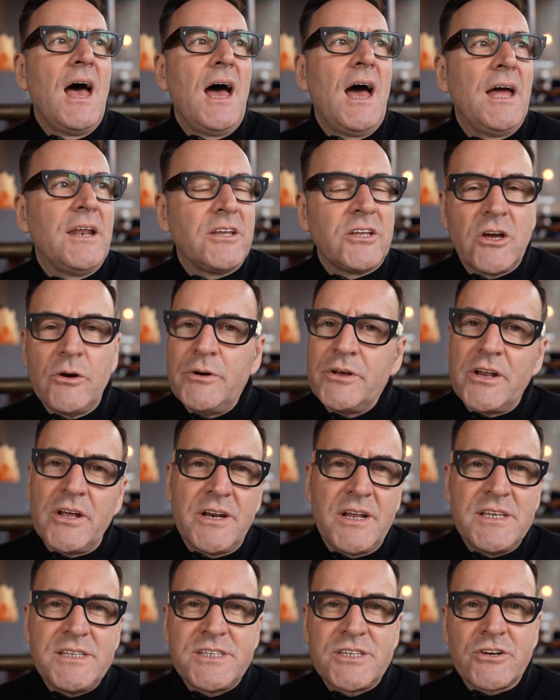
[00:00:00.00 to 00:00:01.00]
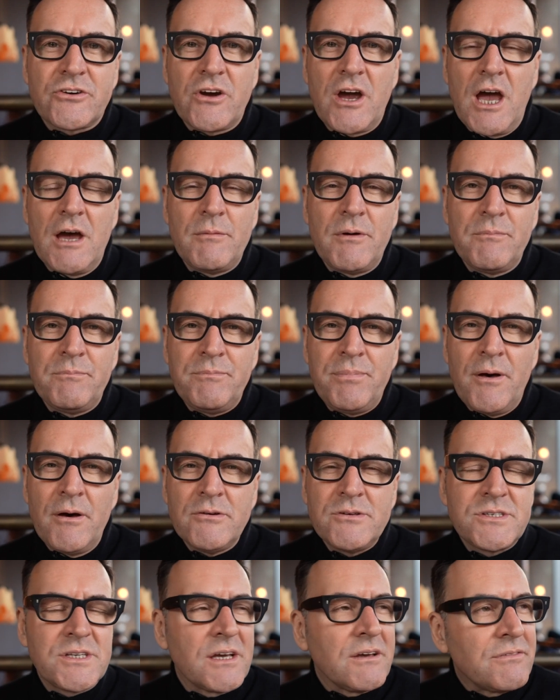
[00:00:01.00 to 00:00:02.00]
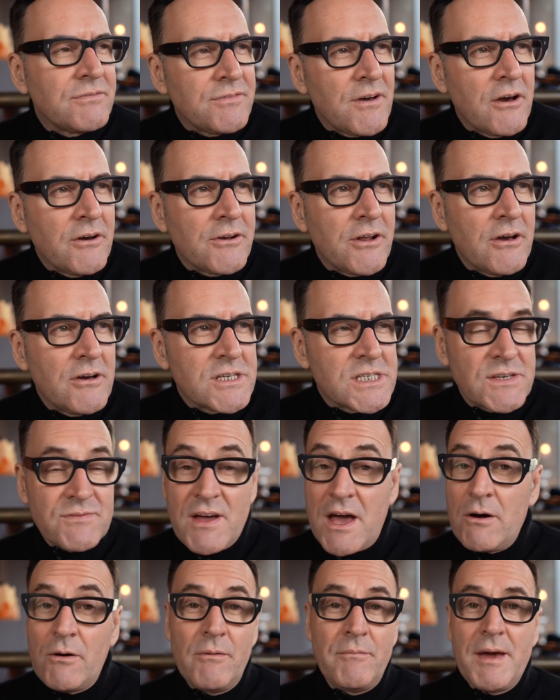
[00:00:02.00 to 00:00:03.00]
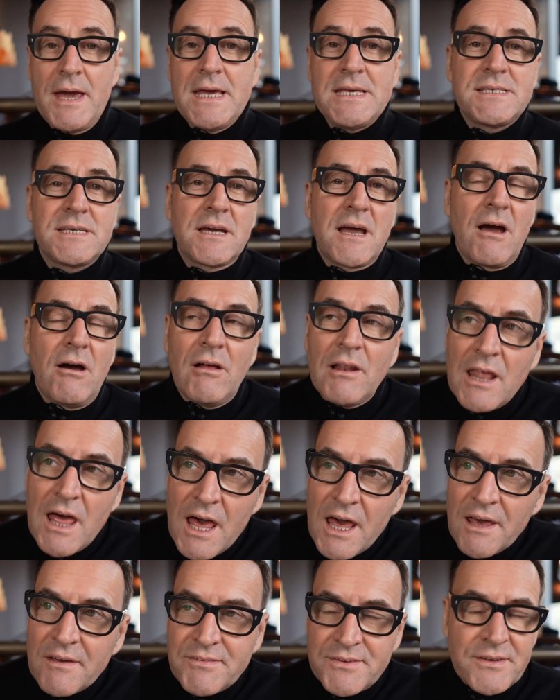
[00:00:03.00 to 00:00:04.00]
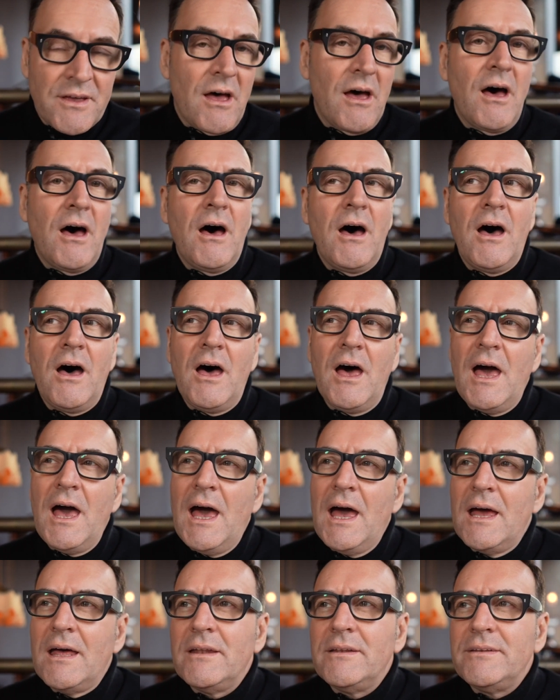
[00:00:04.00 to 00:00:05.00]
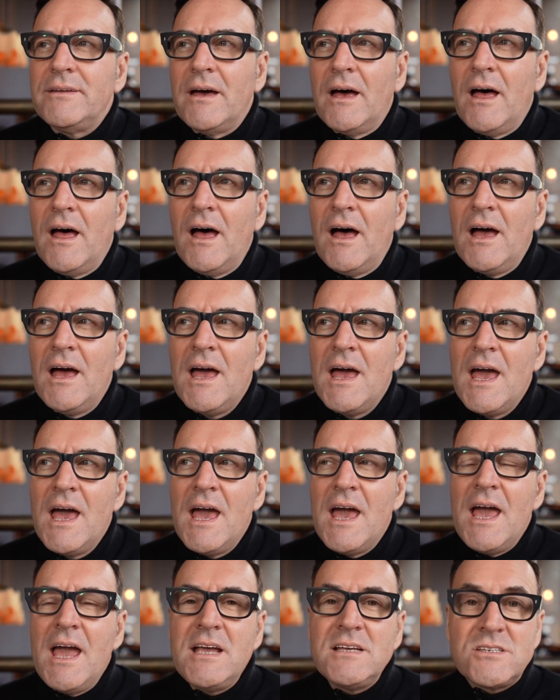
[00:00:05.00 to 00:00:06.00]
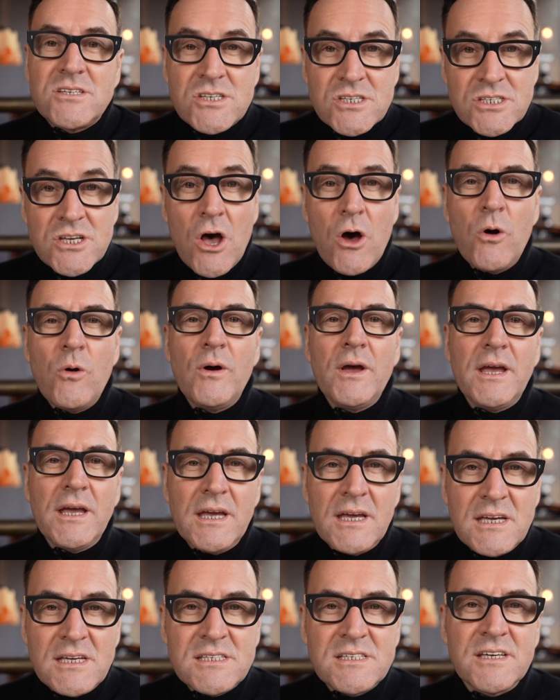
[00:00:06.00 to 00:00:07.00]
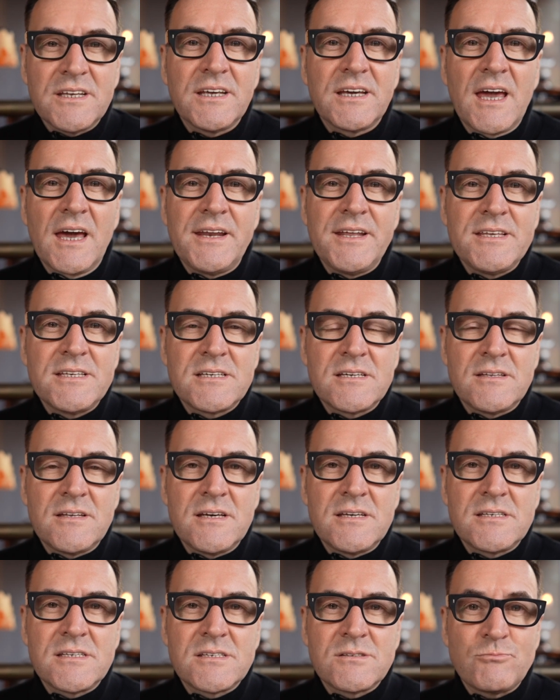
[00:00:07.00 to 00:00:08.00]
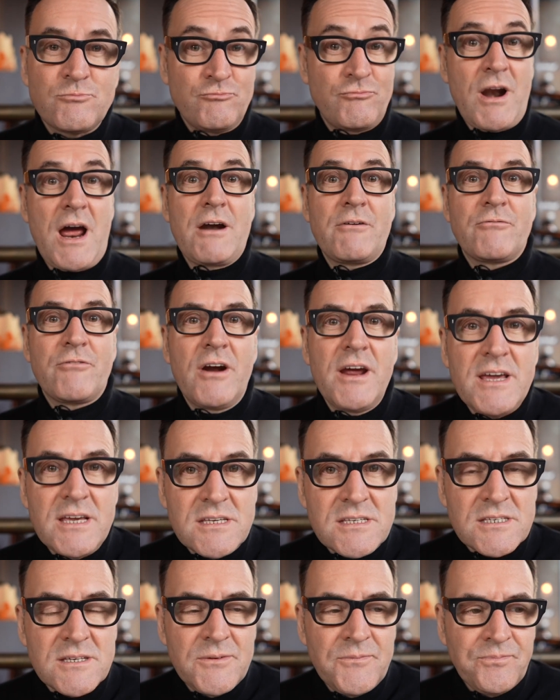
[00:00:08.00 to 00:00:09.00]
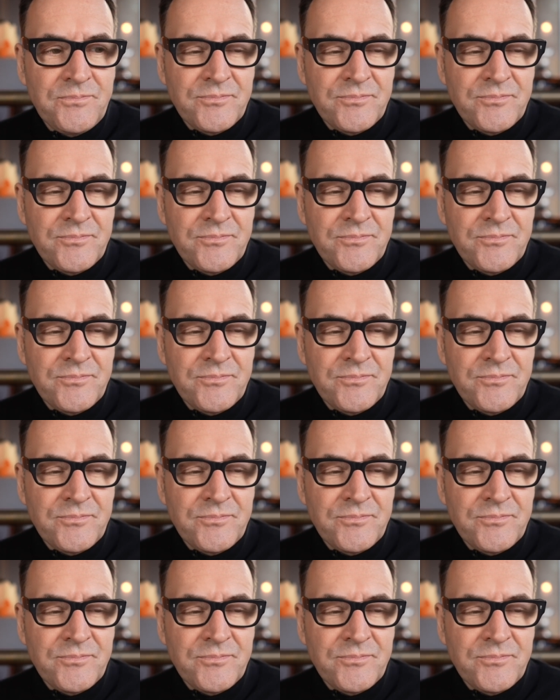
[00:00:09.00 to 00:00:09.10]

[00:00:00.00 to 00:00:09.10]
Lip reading: And going on Instagram and posting photos of how amazing our lives are. And it's so easy to get into this rat race.